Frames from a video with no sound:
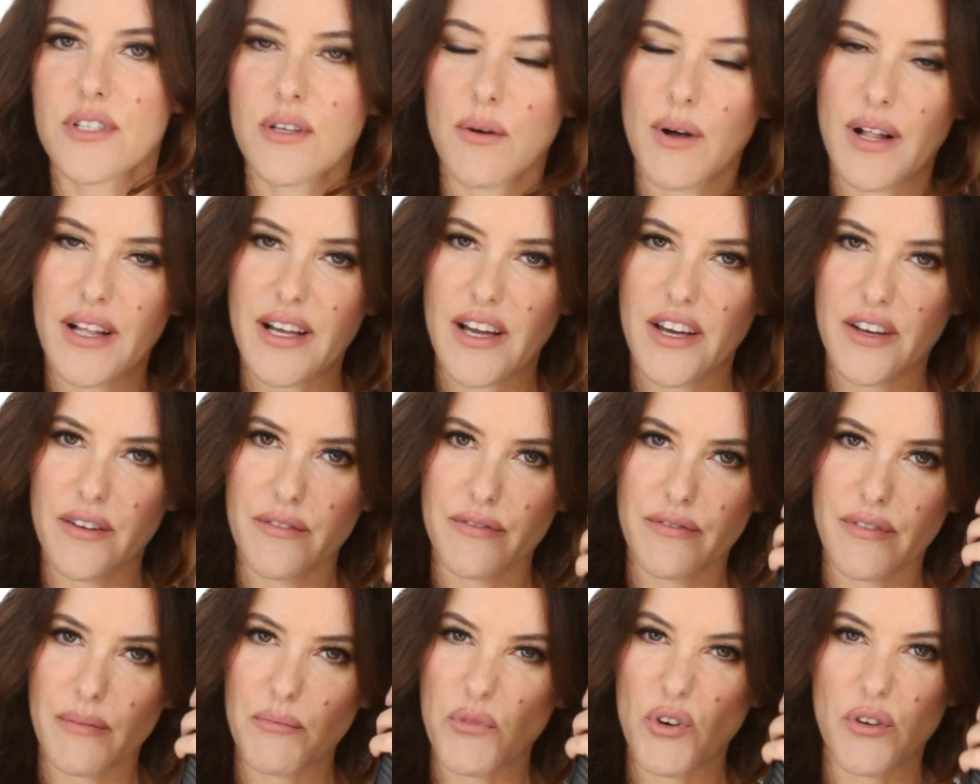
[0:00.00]
So
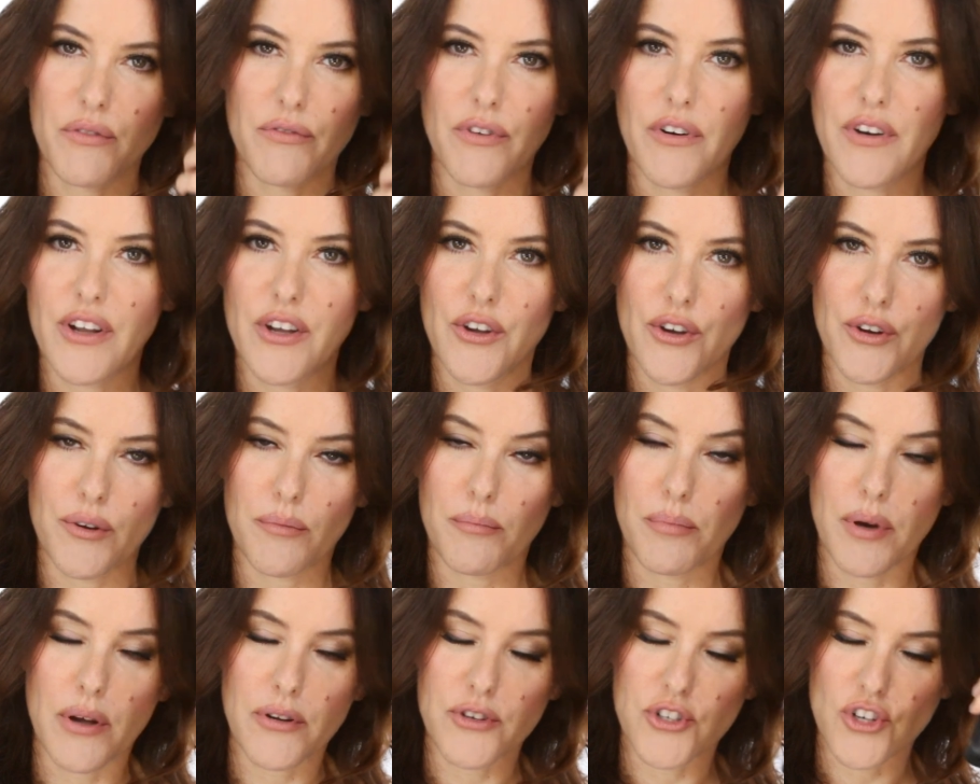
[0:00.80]
I'm not very good
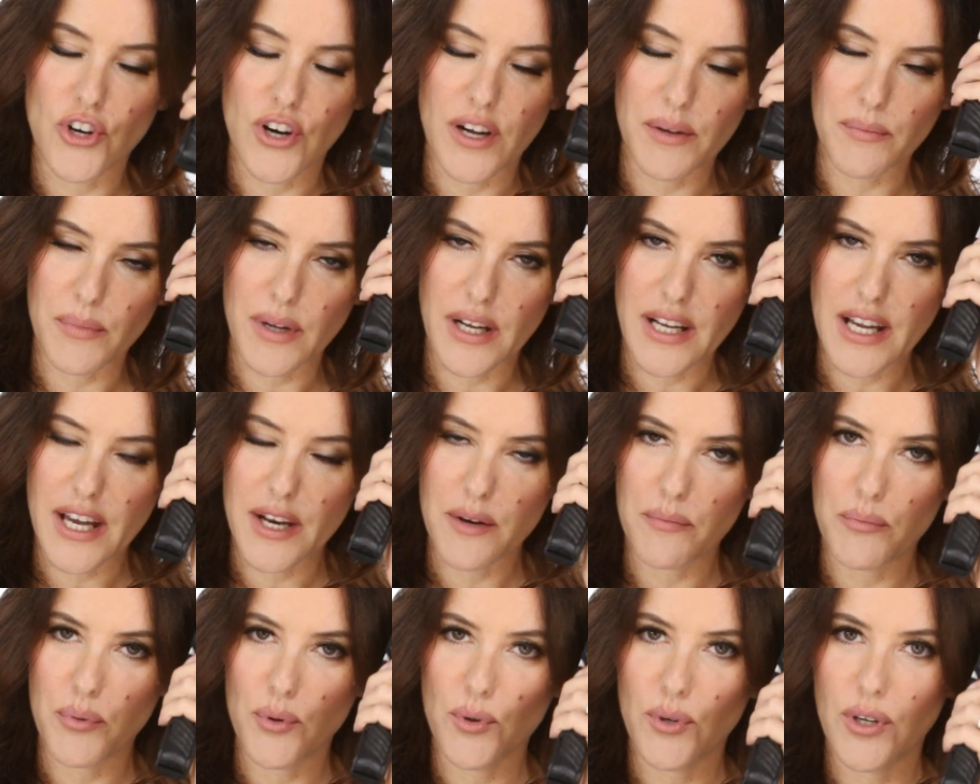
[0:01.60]
at blow drying, but I
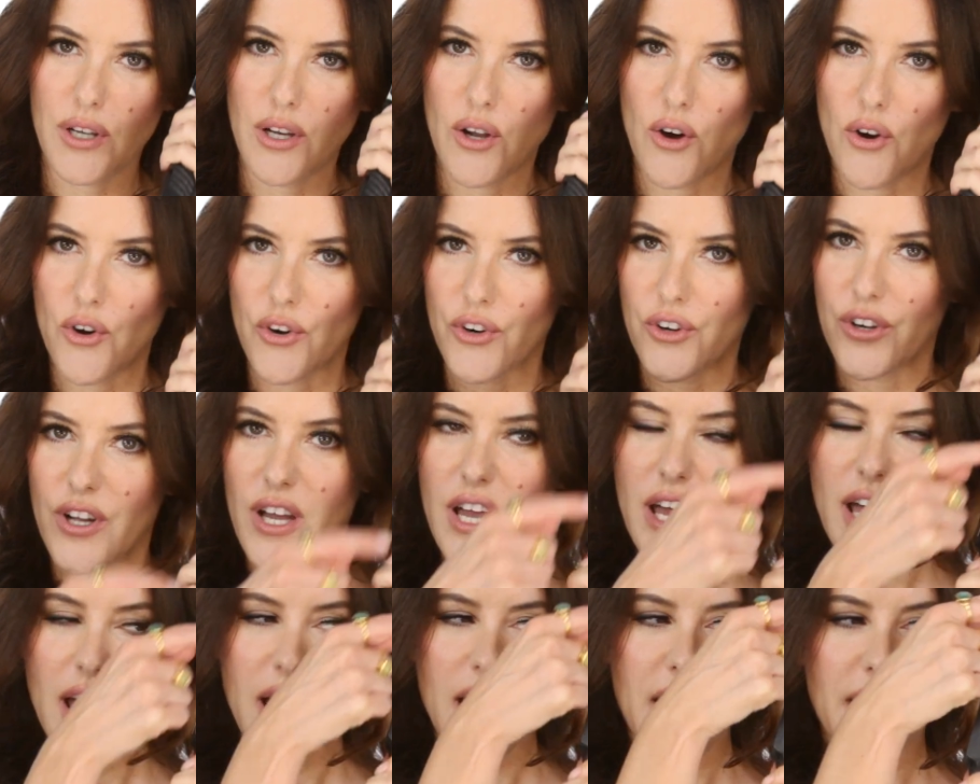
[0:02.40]
kind of pull along
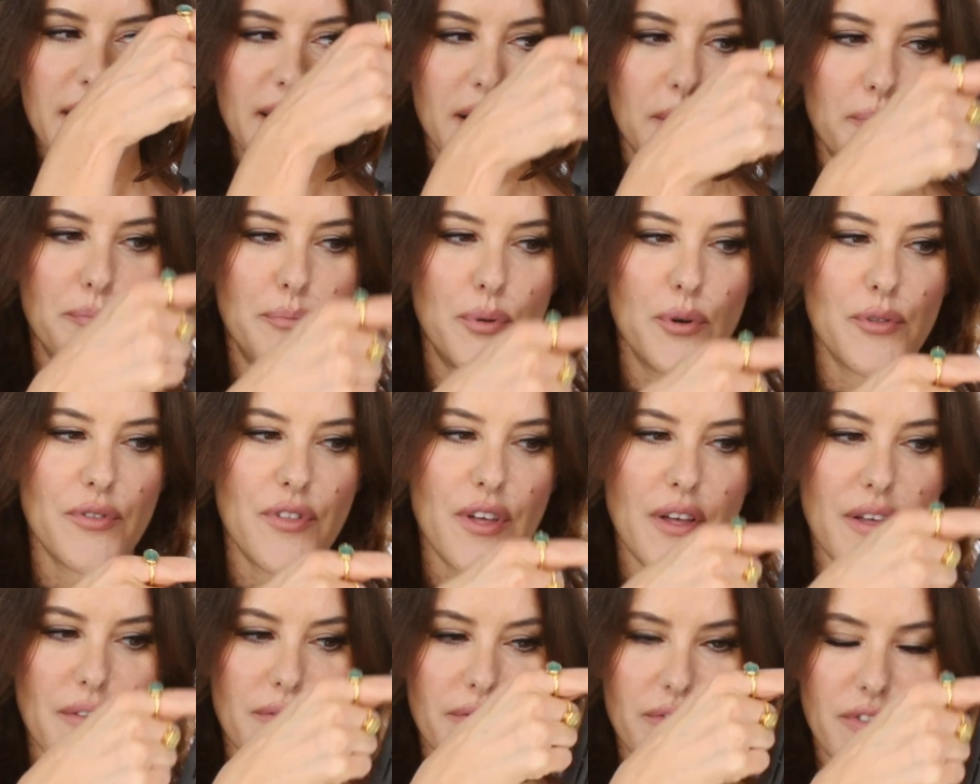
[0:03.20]
and I'll put
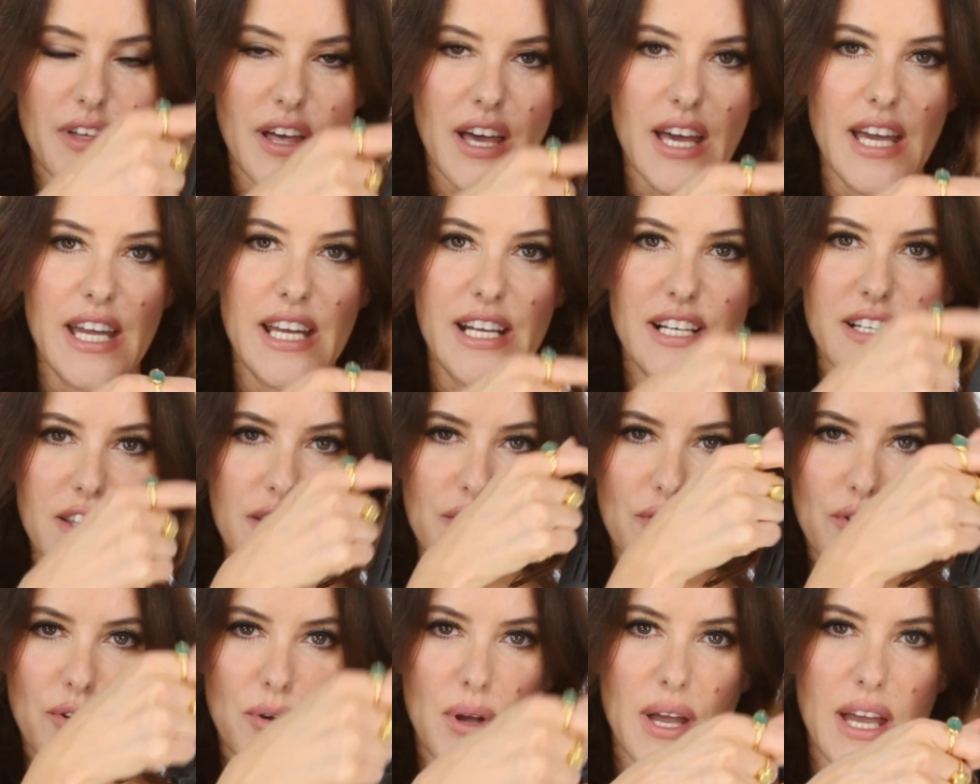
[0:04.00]
the heat
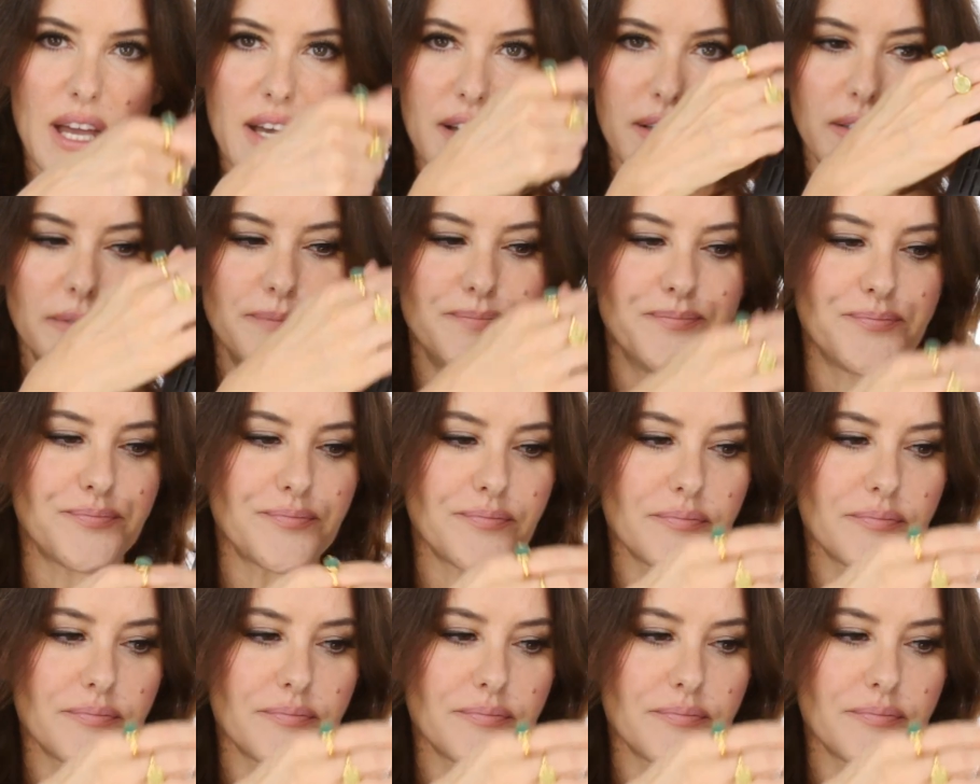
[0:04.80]
through here,